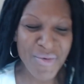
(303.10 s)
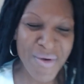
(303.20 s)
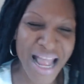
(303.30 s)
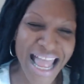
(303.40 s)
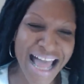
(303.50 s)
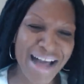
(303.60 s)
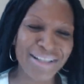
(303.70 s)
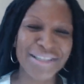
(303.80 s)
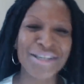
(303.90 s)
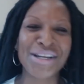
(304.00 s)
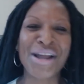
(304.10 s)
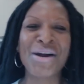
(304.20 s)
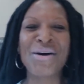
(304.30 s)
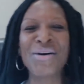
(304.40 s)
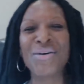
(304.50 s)

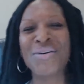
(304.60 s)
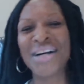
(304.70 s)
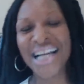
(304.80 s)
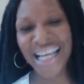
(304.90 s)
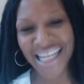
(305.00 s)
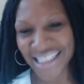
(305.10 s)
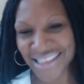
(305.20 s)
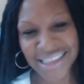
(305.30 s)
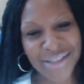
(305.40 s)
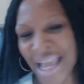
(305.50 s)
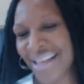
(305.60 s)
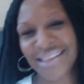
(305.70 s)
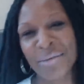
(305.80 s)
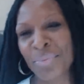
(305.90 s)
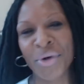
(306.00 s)
well, and I
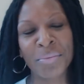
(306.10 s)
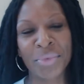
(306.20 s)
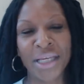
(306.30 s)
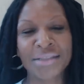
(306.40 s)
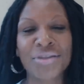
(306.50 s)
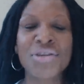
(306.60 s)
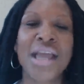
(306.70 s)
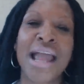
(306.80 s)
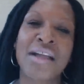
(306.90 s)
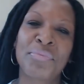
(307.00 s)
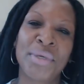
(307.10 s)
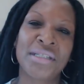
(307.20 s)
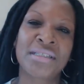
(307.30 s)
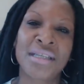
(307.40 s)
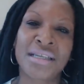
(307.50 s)
said point blank, do you have
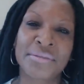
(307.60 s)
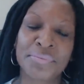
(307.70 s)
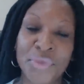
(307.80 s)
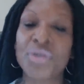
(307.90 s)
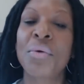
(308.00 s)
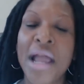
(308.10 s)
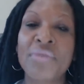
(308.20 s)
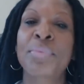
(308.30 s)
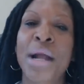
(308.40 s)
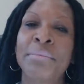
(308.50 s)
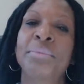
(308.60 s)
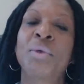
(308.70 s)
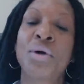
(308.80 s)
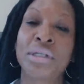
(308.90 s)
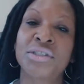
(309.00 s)
PC? Do you have
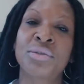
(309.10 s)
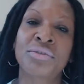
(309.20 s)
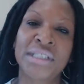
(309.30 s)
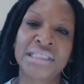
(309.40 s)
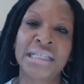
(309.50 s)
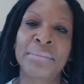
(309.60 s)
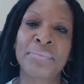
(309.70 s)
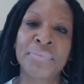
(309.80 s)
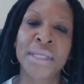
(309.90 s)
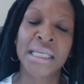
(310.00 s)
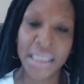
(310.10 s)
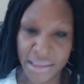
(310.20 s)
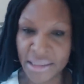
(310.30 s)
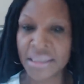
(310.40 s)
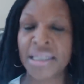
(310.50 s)
probable cause to arrest them?
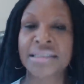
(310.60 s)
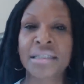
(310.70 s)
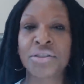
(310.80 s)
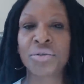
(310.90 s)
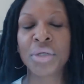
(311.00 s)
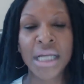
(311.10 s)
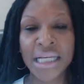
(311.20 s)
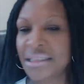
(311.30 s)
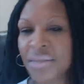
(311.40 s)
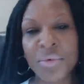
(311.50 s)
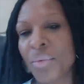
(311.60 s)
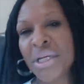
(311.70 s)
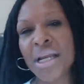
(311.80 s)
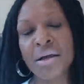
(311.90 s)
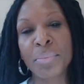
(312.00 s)
He said, yes, I do. I said, well,
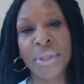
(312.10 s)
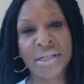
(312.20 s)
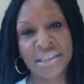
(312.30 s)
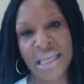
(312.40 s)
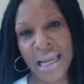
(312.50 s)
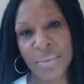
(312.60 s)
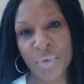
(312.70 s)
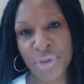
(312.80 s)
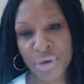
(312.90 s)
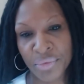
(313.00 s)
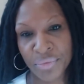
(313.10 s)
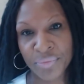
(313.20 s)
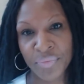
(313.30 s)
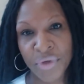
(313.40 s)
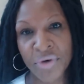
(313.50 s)
we're not going to play this game with you.
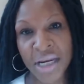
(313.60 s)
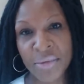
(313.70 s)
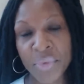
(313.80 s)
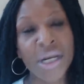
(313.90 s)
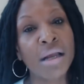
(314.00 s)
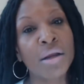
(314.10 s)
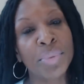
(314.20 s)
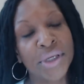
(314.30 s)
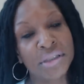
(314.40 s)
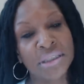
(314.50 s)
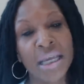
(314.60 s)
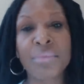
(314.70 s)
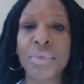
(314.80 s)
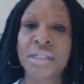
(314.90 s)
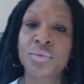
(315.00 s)
All right. We're not going to play this
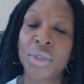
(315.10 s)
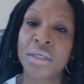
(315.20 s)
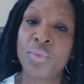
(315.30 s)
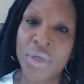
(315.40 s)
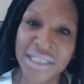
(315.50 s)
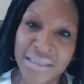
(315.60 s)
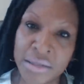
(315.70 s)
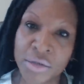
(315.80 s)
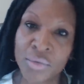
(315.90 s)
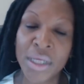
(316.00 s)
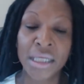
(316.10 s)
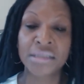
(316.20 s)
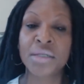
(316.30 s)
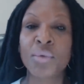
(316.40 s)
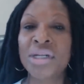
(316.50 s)
game, because what he wanted to do
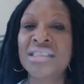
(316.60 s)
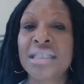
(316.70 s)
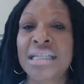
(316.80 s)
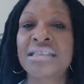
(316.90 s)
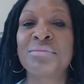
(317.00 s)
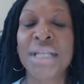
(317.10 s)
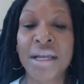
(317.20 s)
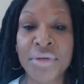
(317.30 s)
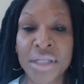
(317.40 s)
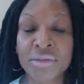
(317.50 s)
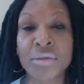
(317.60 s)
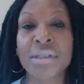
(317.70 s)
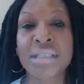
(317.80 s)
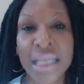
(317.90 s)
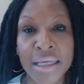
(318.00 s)
is he wanted to get them down there so
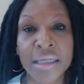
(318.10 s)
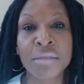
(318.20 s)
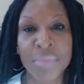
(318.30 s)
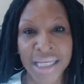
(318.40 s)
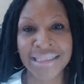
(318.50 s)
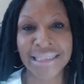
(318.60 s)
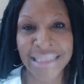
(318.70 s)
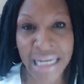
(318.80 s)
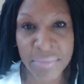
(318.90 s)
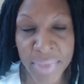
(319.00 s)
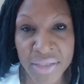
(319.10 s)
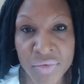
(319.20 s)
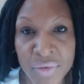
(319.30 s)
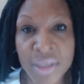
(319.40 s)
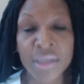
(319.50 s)
that they could make
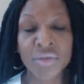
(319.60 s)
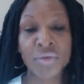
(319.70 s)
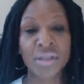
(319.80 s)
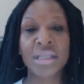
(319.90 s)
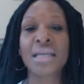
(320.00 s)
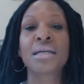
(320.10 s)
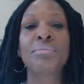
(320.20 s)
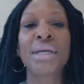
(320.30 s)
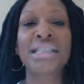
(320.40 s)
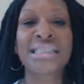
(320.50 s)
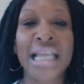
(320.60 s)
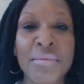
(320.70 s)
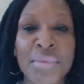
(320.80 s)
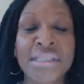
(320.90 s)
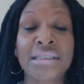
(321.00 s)
statements,
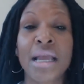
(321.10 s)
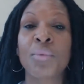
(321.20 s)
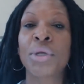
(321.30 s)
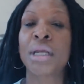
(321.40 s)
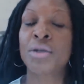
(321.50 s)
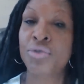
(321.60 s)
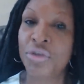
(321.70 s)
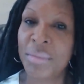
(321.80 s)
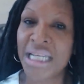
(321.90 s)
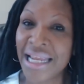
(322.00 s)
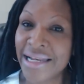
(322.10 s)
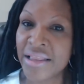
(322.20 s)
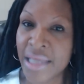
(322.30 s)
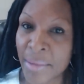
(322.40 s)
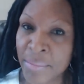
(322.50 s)
that would incriminate
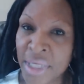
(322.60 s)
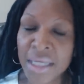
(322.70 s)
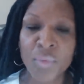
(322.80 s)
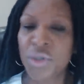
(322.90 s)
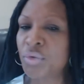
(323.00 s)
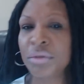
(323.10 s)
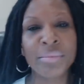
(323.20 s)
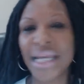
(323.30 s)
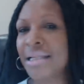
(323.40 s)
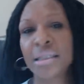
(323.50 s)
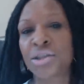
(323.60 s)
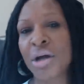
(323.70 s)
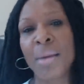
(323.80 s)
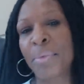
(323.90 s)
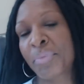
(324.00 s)
them, which would make the
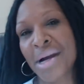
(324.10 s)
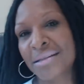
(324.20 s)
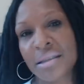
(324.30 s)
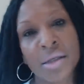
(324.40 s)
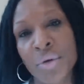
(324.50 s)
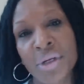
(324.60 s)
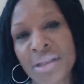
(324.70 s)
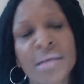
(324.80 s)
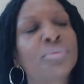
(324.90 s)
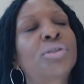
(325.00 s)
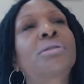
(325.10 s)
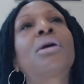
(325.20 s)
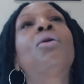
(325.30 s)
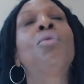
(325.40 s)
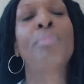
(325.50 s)
job of prosecuting them
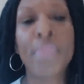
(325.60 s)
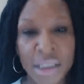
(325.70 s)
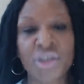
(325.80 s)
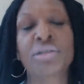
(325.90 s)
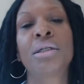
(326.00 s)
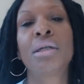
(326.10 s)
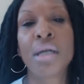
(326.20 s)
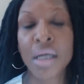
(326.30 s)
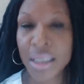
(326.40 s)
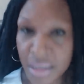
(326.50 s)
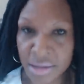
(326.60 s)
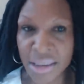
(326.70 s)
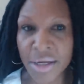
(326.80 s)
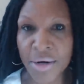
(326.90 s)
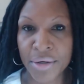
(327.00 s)
so much
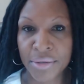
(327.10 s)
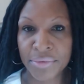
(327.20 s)
easier.